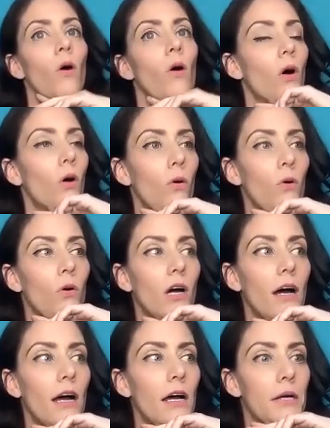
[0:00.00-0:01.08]
Oh,
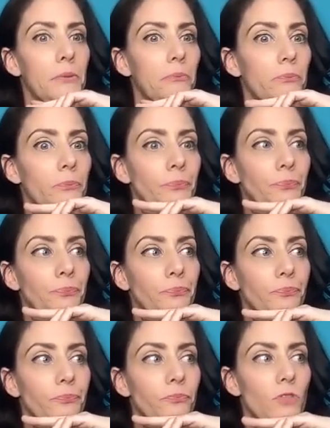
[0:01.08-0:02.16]
um,
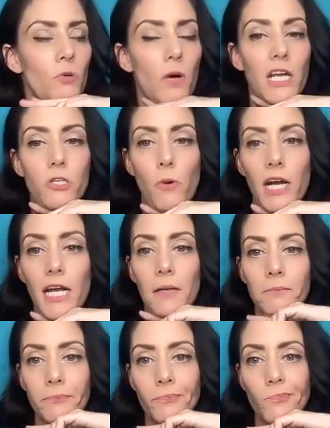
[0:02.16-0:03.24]
twenty
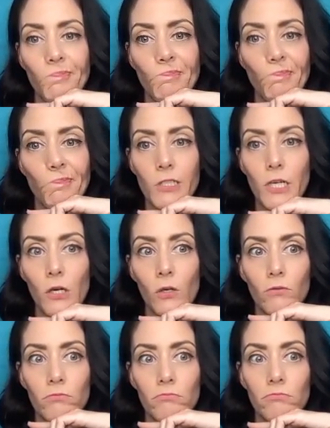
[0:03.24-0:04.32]
twenty. Oh.
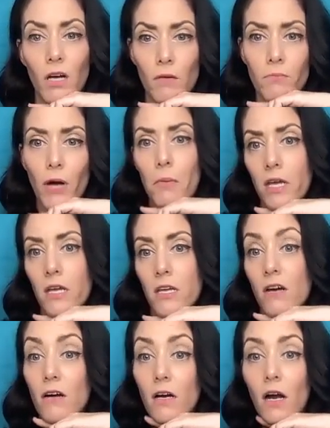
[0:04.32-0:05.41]
So probably a
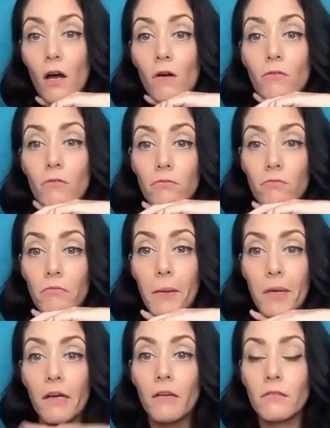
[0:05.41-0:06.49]
year ago,
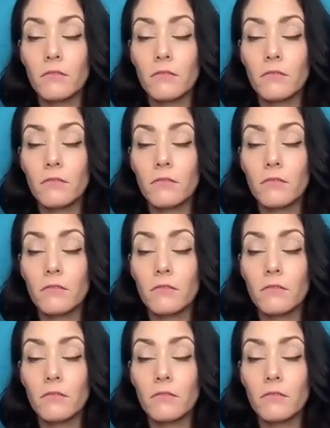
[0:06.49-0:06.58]
maybe.